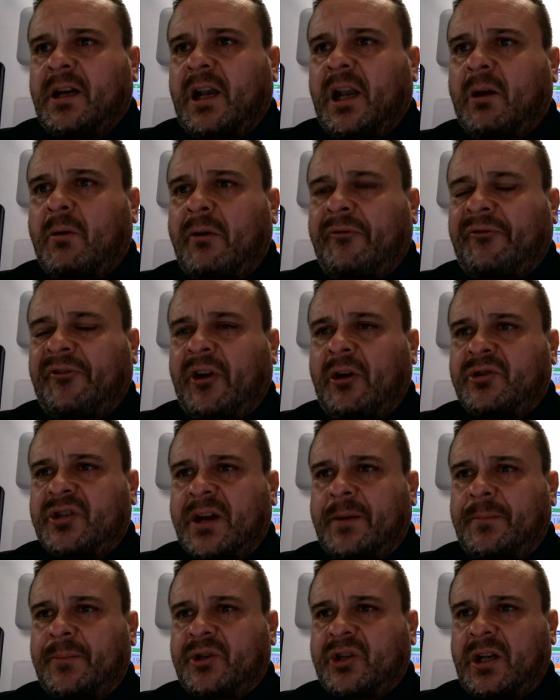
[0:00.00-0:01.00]
lower flow
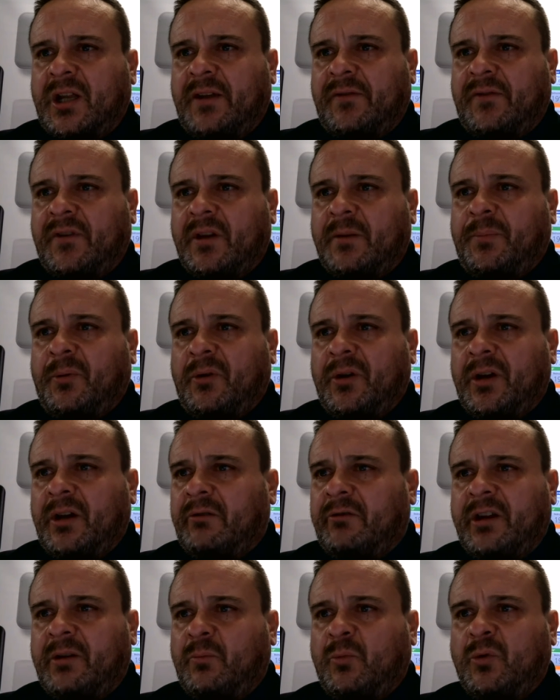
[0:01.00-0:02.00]
temperature leaving the
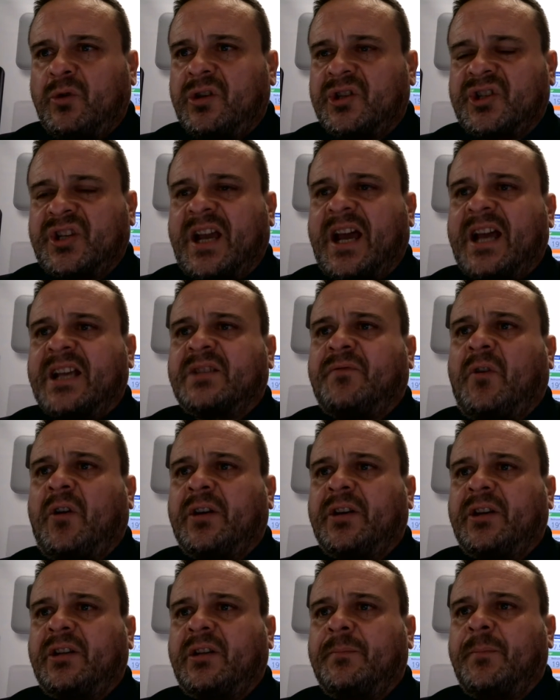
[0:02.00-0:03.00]
boiler and it wouldn't
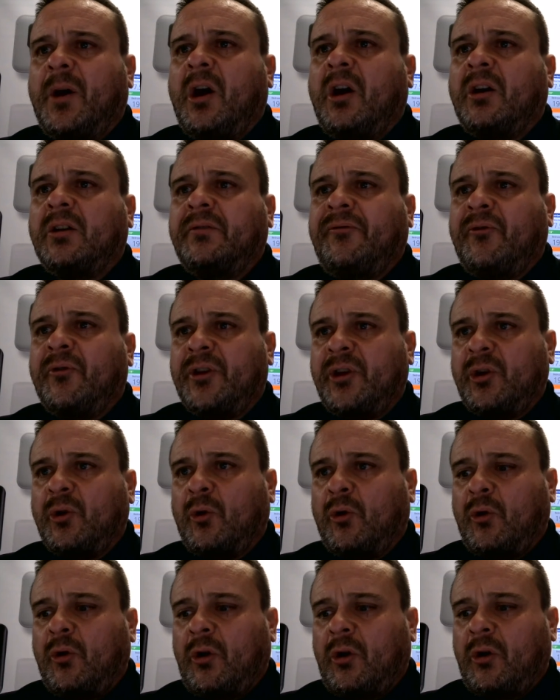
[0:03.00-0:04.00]
satisfy the demand for
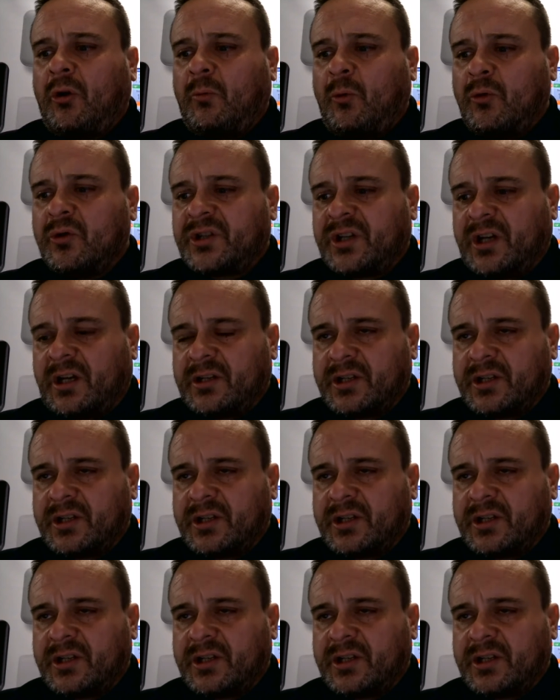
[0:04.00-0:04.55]
your hot water.